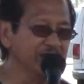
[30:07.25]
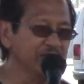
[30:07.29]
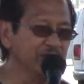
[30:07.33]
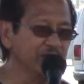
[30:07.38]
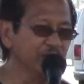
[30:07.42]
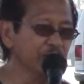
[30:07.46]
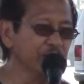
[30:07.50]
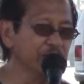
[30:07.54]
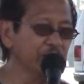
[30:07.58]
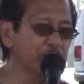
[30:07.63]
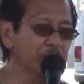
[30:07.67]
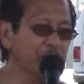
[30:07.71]

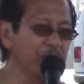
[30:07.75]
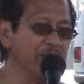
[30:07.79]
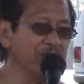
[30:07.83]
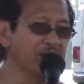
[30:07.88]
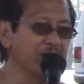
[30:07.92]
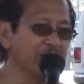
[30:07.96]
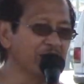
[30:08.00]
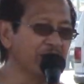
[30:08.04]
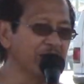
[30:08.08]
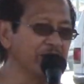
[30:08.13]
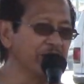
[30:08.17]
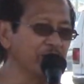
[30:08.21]
When you buy
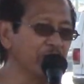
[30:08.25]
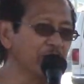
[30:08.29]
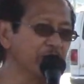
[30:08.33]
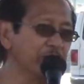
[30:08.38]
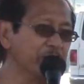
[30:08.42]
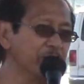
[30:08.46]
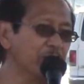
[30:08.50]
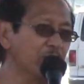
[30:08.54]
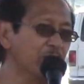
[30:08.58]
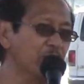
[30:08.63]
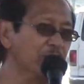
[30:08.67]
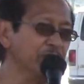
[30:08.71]
a car, you
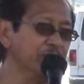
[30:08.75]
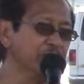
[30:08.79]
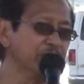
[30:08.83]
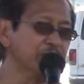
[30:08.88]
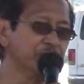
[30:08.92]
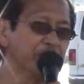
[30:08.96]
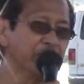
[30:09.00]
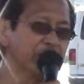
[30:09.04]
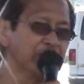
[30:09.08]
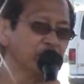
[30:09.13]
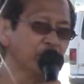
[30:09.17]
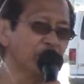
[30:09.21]
have the
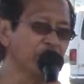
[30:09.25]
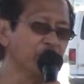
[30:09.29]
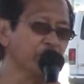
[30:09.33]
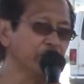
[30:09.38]
owner's manual.